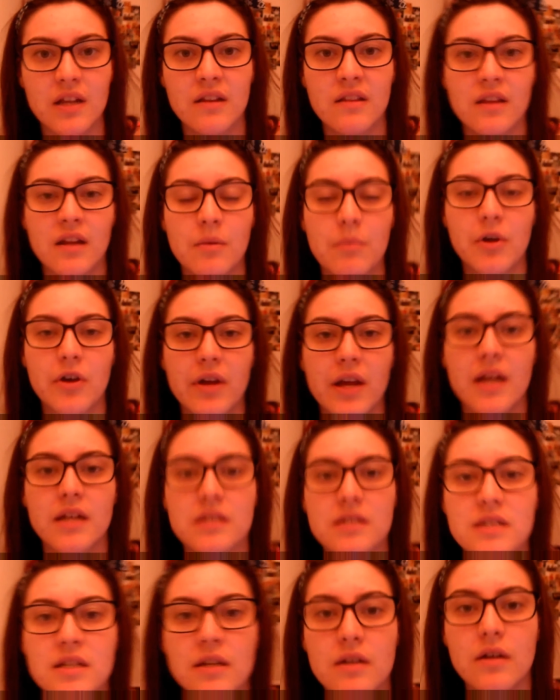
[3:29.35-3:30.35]
Then I'm going out to
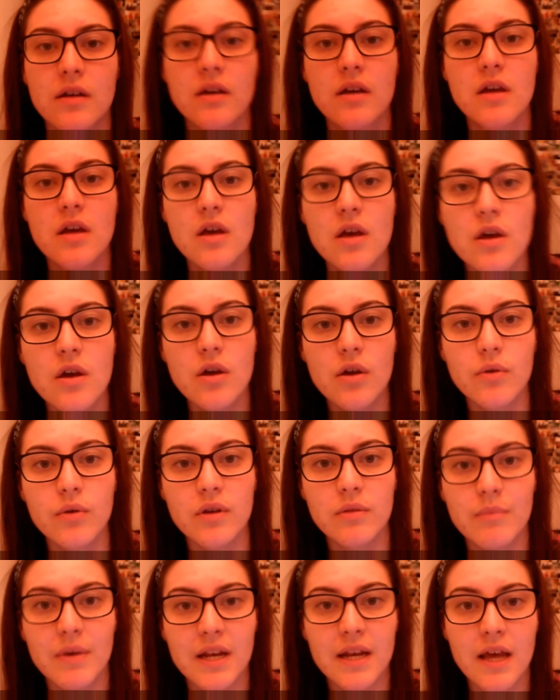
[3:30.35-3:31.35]
dinner with
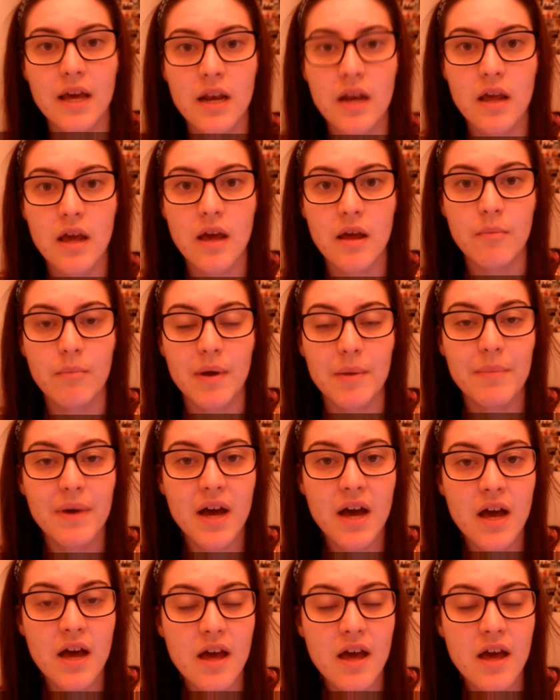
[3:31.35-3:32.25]
my nan and my pa,